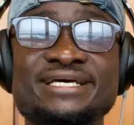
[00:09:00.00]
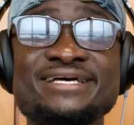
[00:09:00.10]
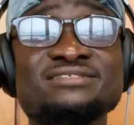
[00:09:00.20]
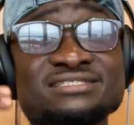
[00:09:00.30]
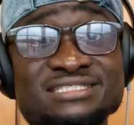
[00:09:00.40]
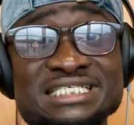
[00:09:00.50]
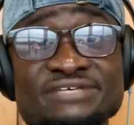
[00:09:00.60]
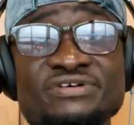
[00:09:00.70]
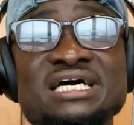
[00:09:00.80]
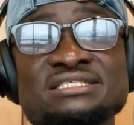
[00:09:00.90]
is a
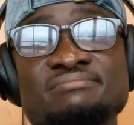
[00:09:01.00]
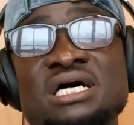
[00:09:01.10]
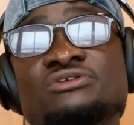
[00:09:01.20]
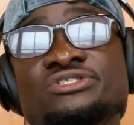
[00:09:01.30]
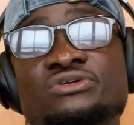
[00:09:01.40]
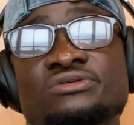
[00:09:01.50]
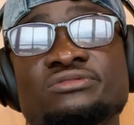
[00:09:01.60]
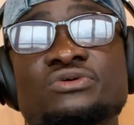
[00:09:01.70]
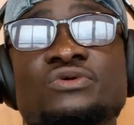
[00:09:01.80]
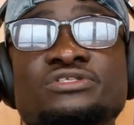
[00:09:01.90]
significant milestone
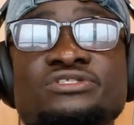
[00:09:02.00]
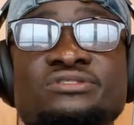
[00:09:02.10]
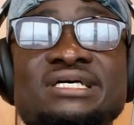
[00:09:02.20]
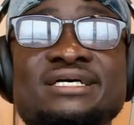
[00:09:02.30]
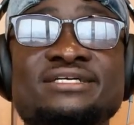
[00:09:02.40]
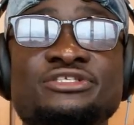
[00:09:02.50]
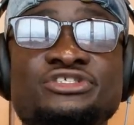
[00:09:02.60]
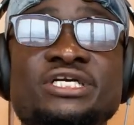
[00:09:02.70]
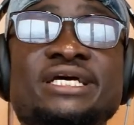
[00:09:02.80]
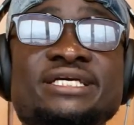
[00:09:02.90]
towards the
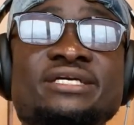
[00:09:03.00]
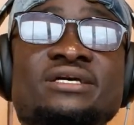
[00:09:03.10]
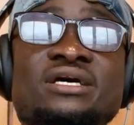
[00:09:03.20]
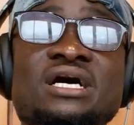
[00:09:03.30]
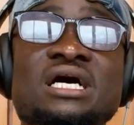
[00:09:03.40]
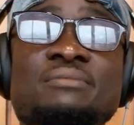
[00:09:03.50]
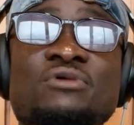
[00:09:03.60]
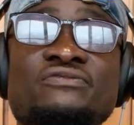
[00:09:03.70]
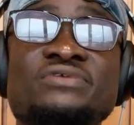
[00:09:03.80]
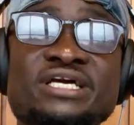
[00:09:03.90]
journey
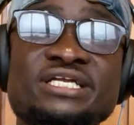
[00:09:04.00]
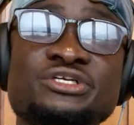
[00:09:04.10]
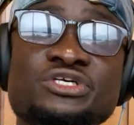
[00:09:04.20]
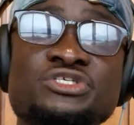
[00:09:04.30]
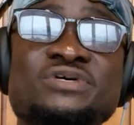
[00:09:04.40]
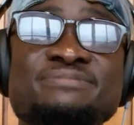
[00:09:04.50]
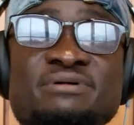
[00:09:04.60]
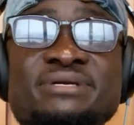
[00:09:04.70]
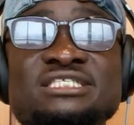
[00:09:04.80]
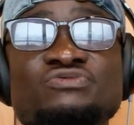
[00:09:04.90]
of gaining your U.S.
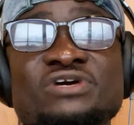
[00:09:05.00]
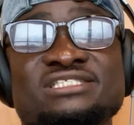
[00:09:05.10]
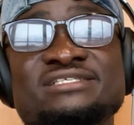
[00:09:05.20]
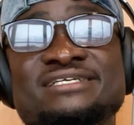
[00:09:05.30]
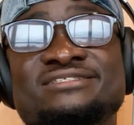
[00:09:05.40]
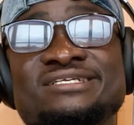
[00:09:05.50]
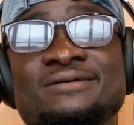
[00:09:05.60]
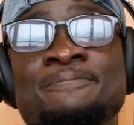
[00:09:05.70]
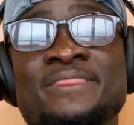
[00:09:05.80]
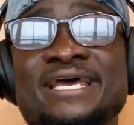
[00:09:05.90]
permanent
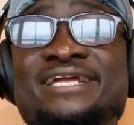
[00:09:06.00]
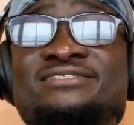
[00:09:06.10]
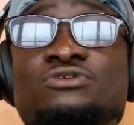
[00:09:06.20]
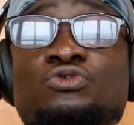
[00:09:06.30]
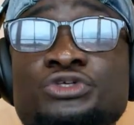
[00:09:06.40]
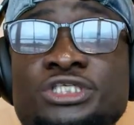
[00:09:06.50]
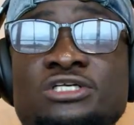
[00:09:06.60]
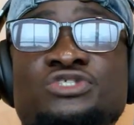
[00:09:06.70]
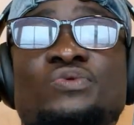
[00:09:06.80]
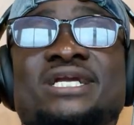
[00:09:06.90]
residency, it is
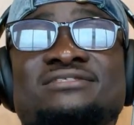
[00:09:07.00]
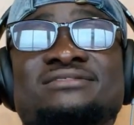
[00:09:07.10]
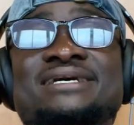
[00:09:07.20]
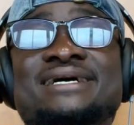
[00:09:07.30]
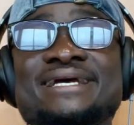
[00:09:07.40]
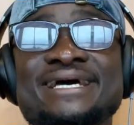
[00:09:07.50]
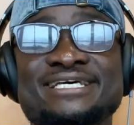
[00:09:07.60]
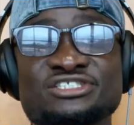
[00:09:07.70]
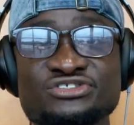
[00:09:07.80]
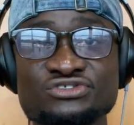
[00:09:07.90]
crucial to understand that it
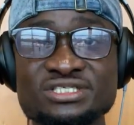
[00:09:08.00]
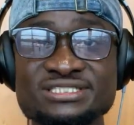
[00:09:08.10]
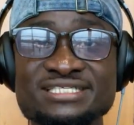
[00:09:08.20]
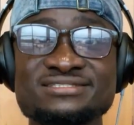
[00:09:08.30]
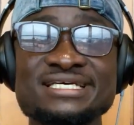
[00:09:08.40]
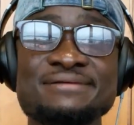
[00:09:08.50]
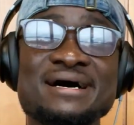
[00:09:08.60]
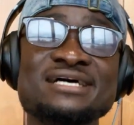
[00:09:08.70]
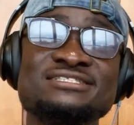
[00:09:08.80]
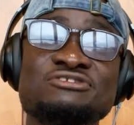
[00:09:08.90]
is not the same
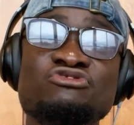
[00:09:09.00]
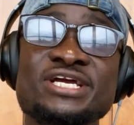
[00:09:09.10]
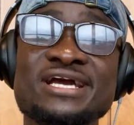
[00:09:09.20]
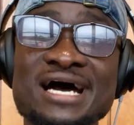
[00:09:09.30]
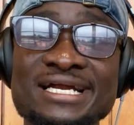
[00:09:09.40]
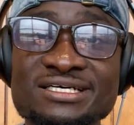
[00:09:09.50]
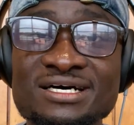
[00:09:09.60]
as green card.